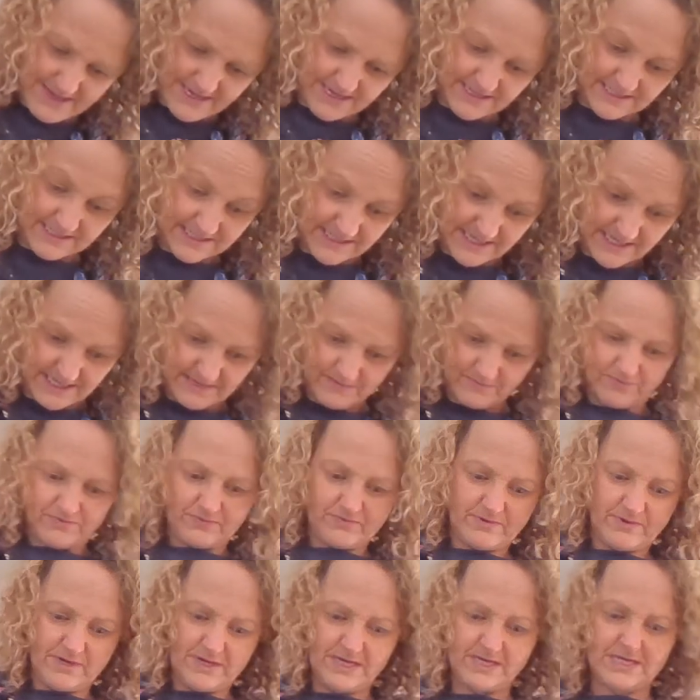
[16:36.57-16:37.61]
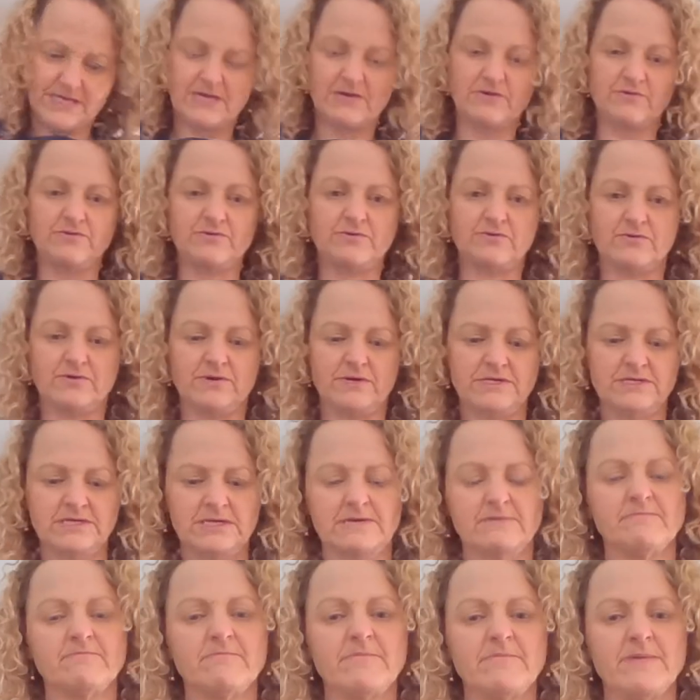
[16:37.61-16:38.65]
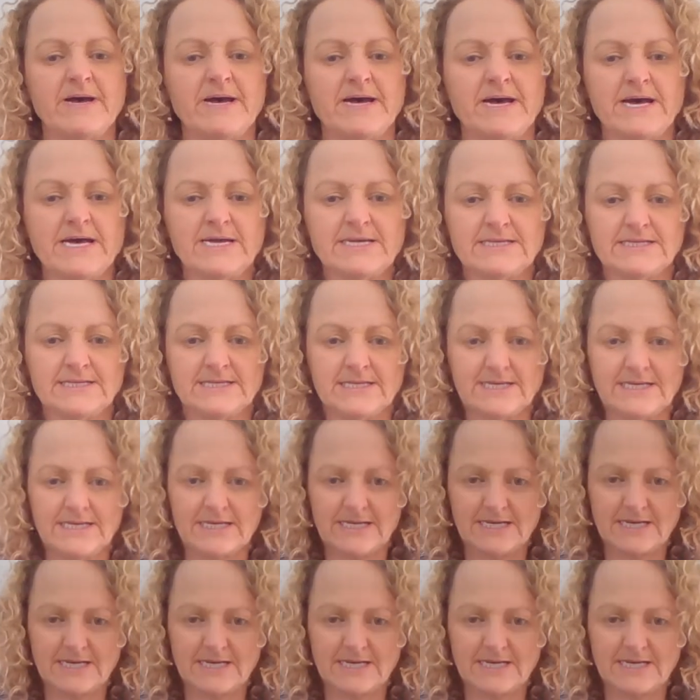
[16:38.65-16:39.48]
it's getting pretty good, but